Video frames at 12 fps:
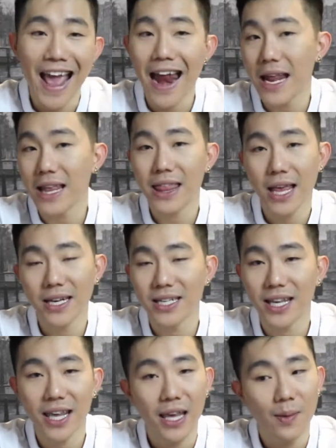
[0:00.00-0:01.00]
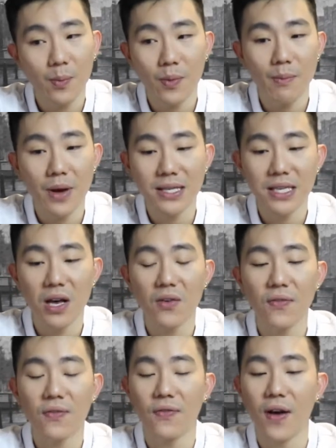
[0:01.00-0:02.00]
anything to keep
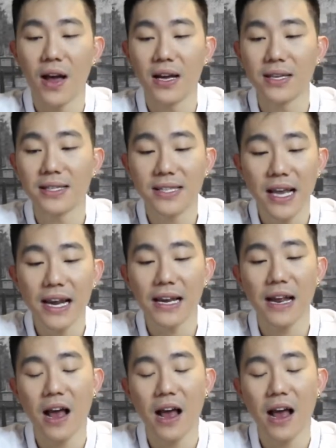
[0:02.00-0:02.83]
myself uh, sane,